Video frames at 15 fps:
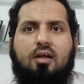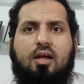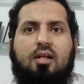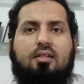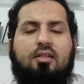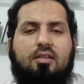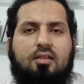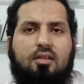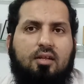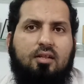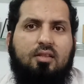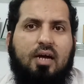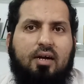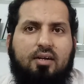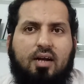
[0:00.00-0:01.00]
in
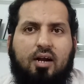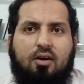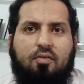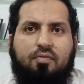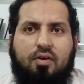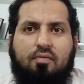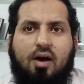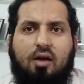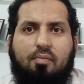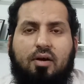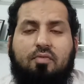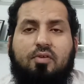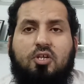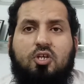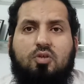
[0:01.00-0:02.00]
that kind of
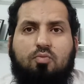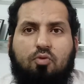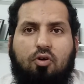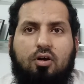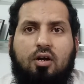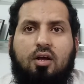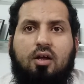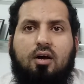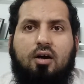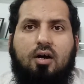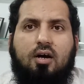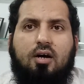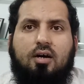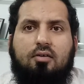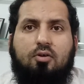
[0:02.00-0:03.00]
environment, which is more
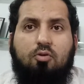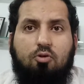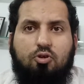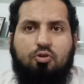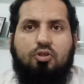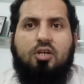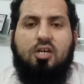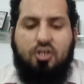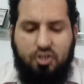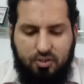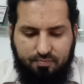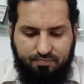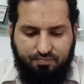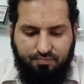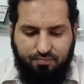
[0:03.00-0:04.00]
close to the nature.
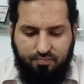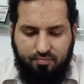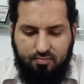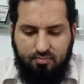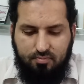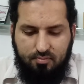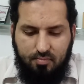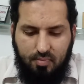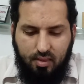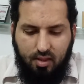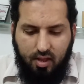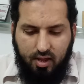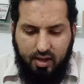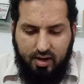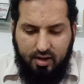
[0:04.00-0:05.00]

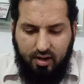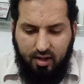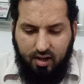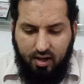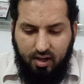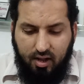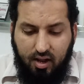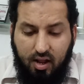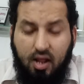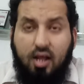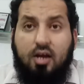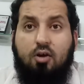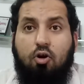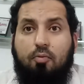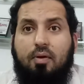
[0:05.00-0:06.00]
And
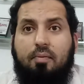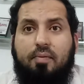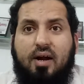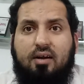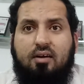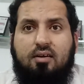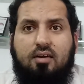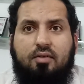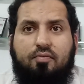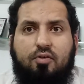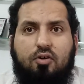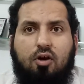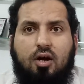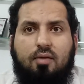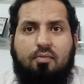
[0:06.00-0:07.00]
global pattern, if
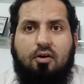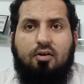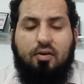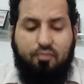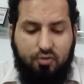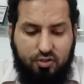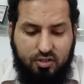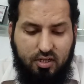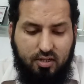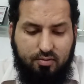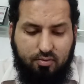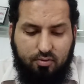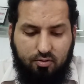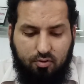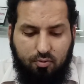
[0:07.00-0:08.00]
we see the
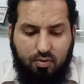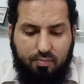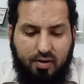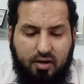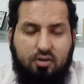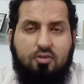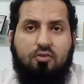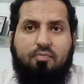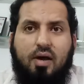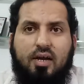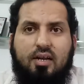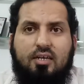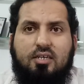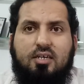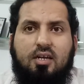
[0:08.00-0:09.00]
global patterns of
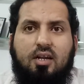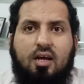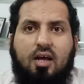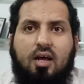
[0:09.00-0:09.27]
migration,